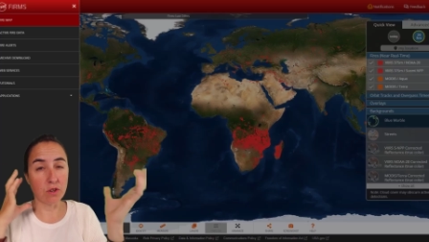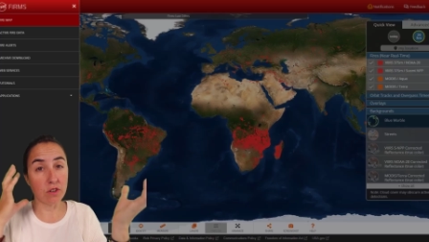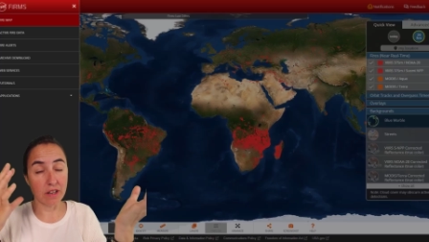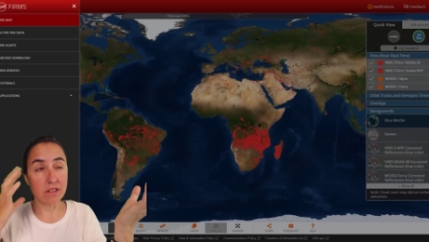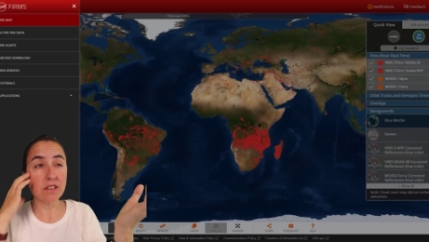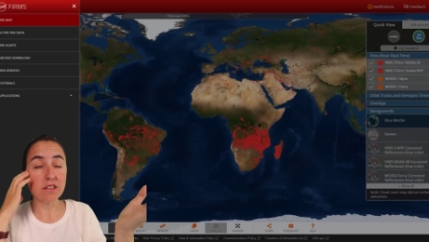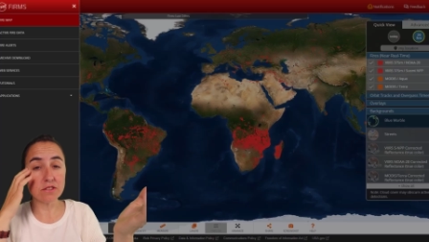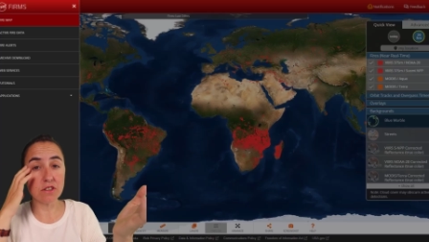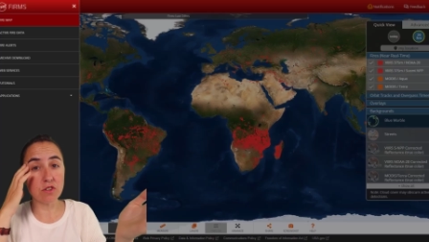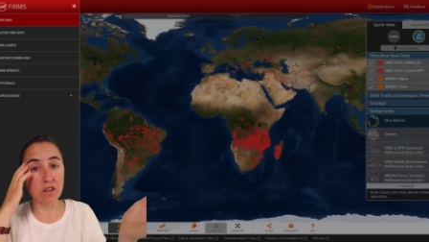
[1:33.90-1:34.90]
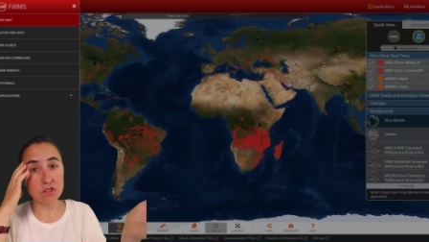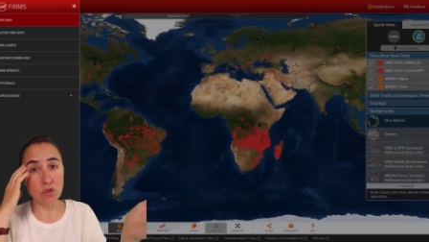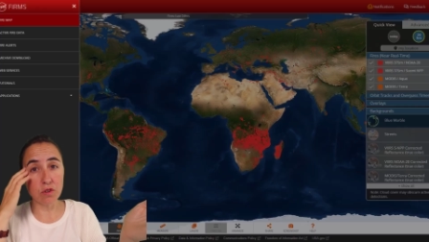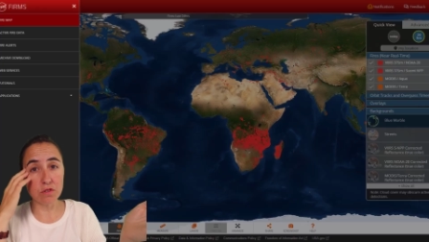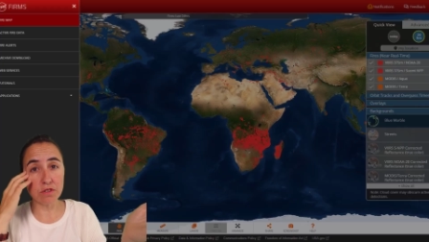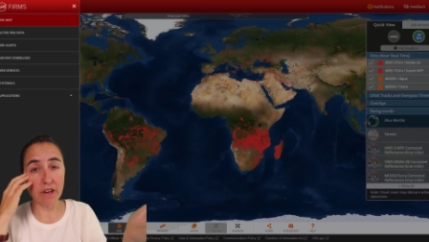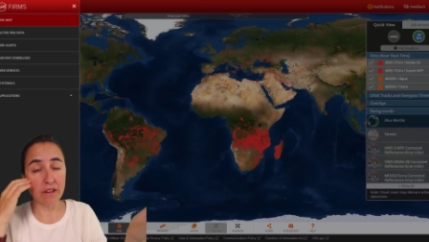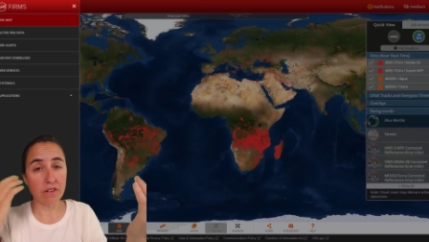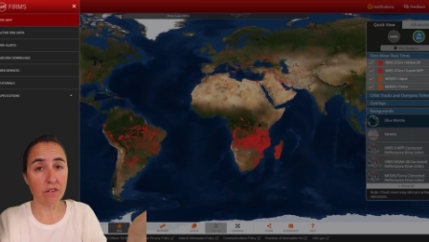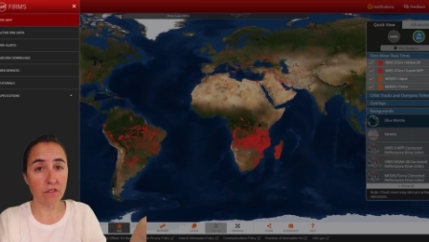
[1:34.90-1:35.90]
or organization that tracks all
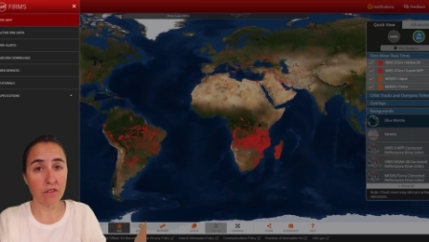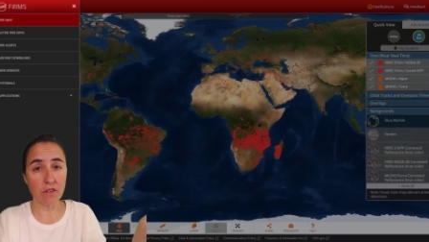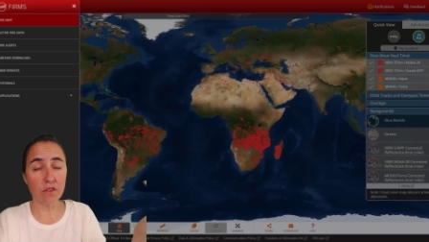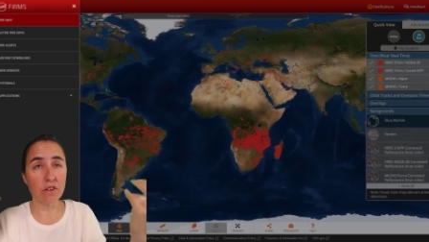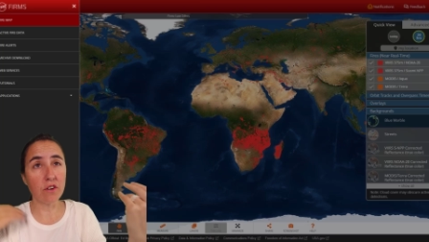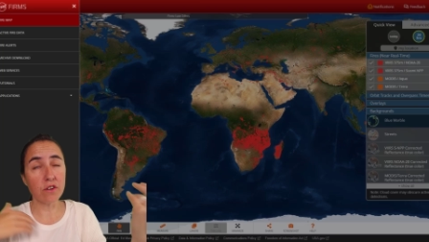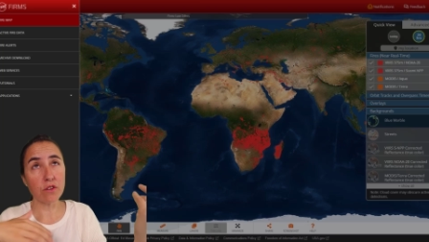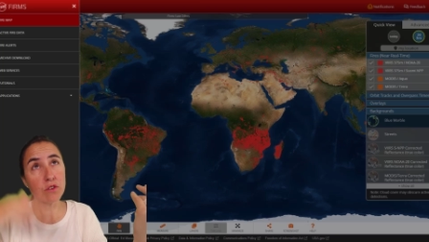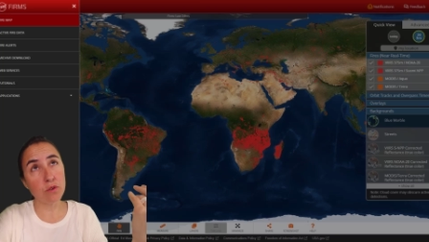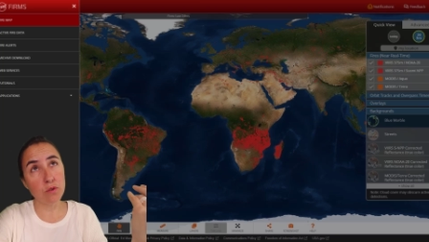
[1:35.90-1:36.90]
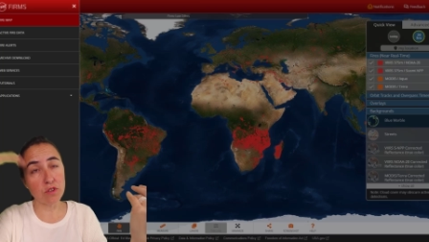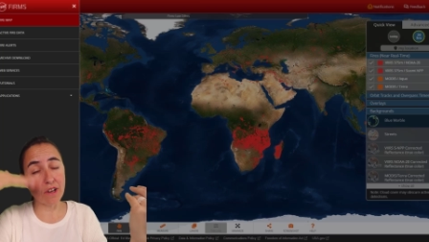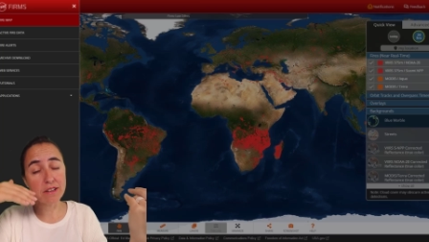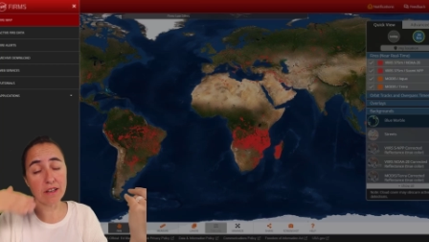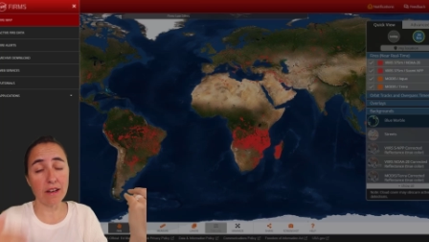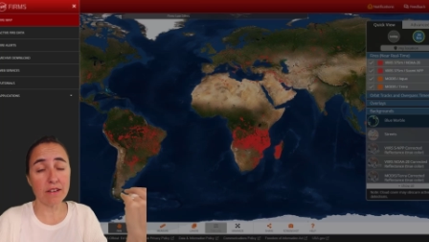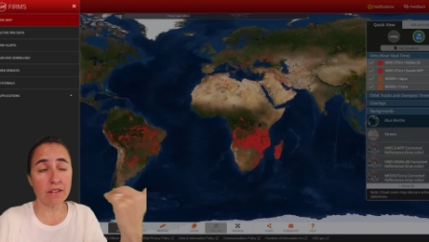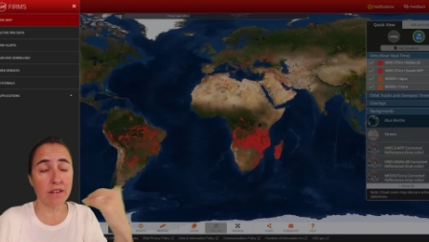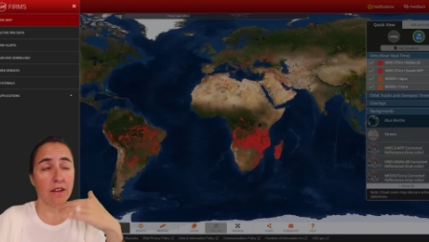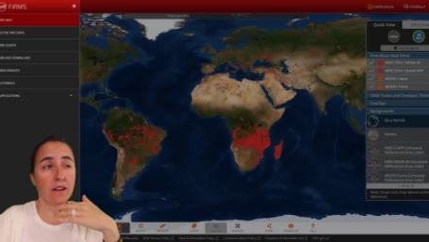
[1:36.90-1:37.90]
fires on Earth through satellite.